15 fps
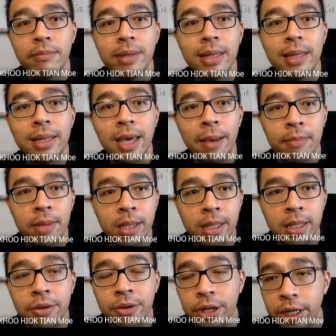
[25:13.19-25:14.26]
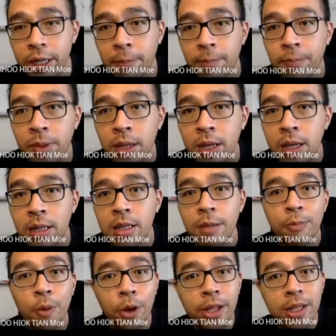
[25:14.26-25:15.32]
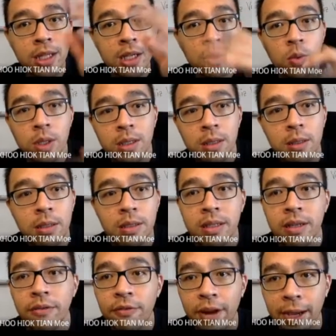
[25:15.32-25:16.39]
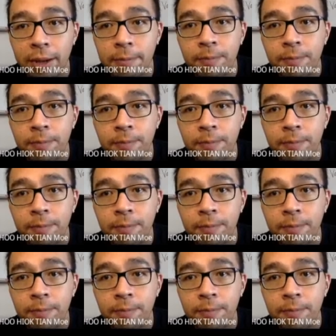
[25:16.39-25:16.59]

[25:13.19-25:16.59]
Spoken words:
milliammeter reading. The pointer will deflect.